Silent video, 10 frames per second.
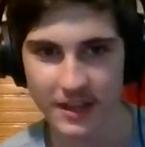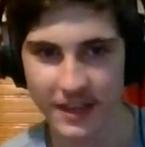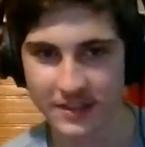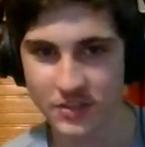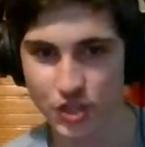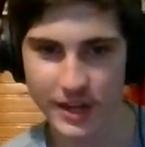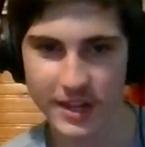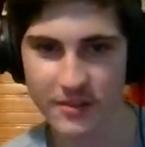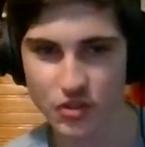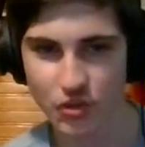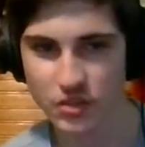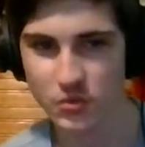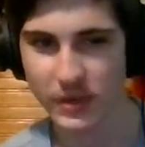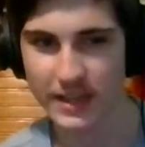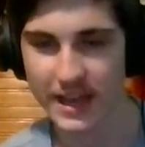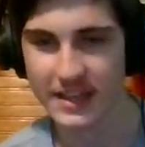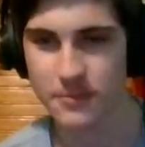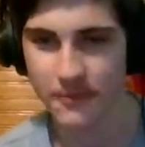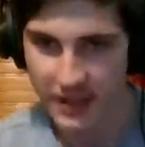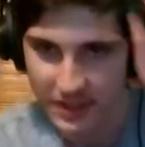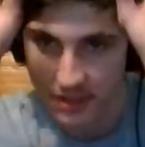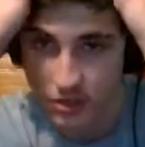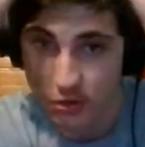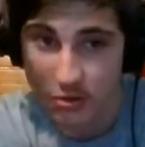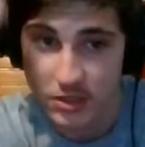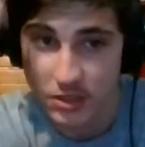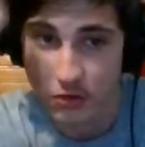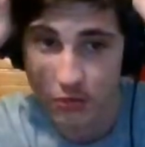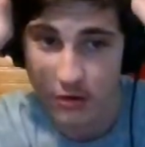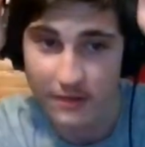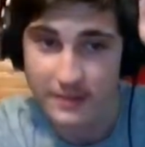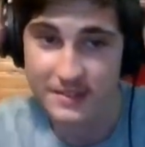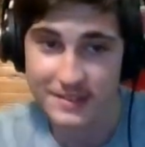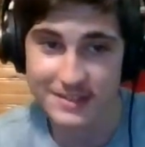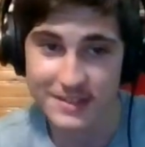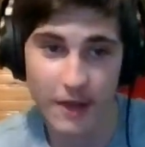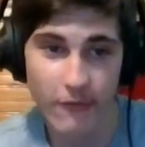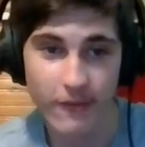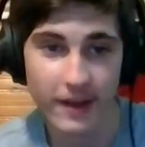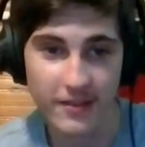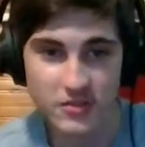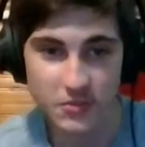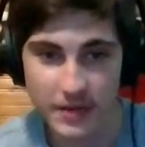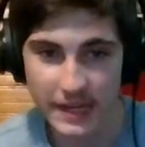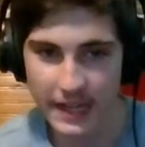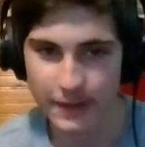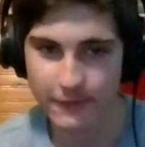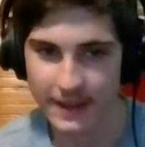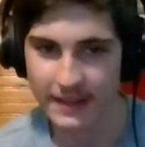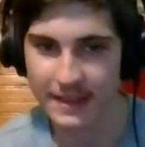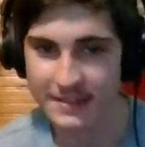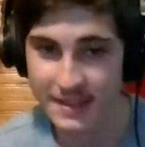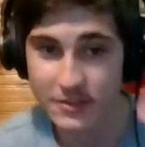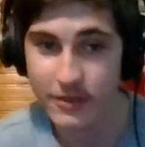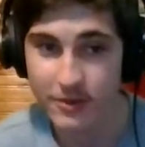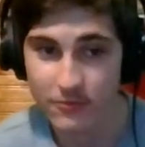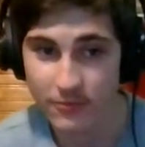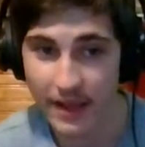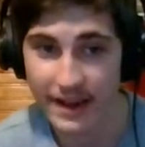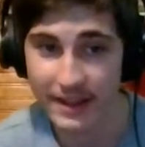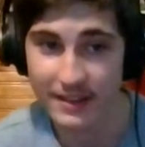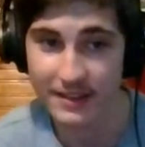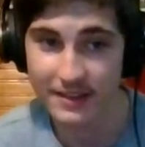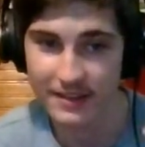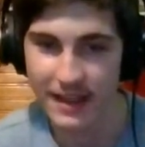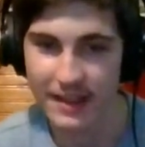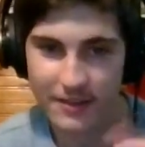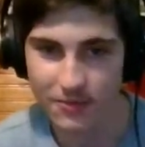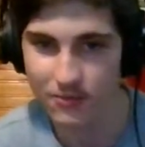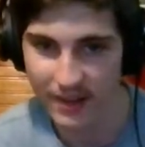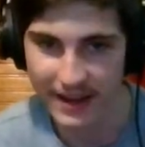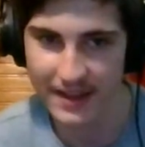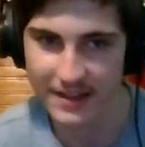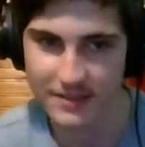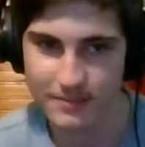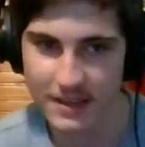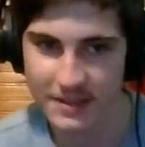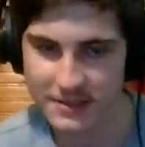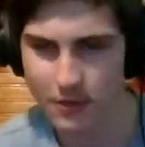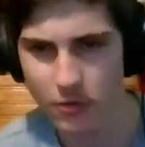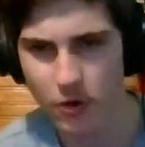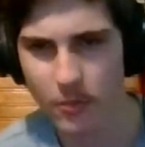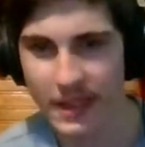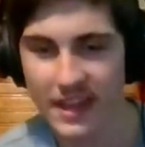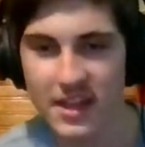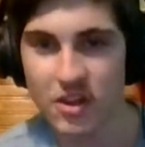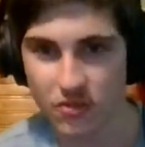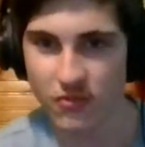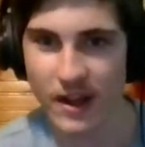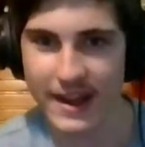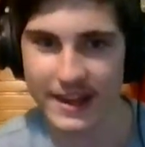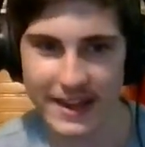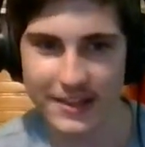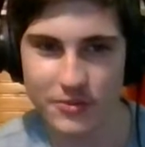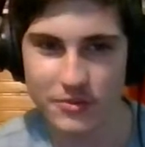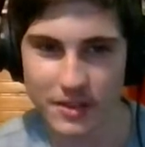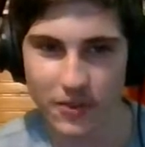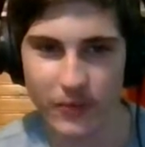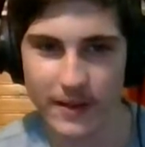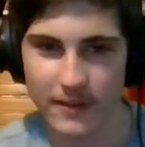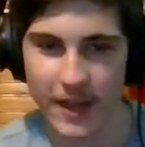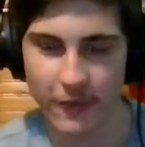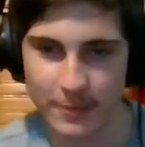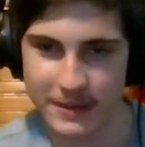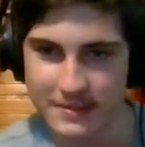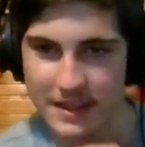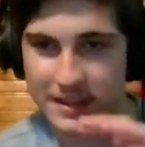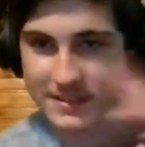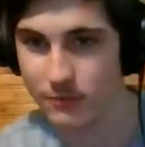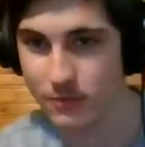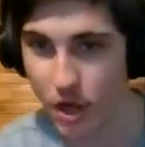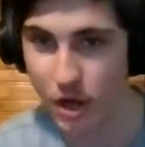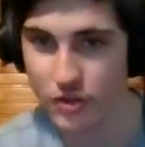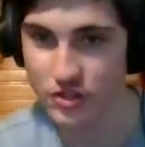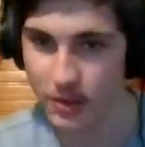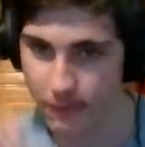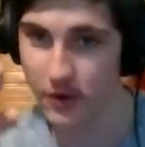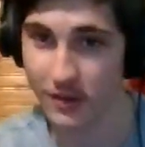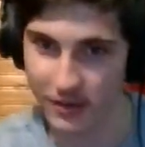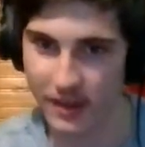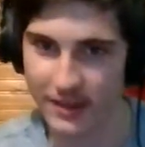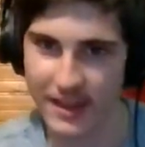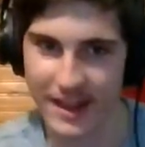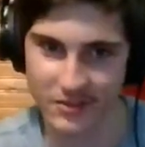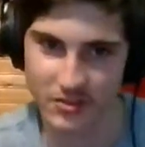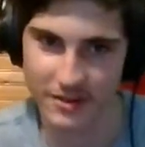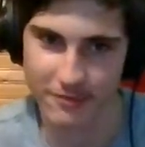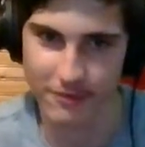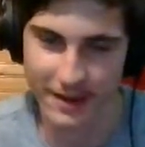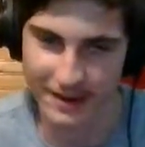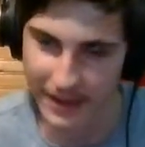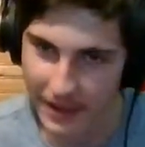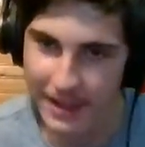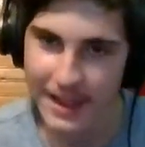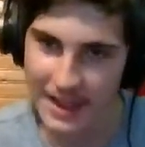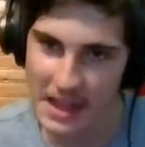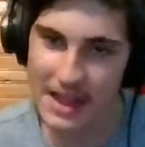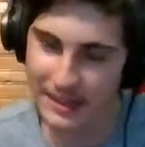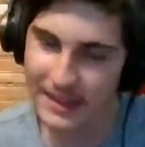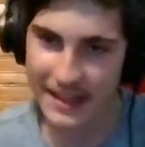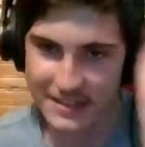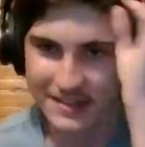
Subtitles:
Its shiny also looks really nice with like the golden horns and stuff. I also really like the fact that since you can ride it, that you can ride it because you don't normally ride a goat in real life because like it's so large enough for you to like actually do that. And I like that.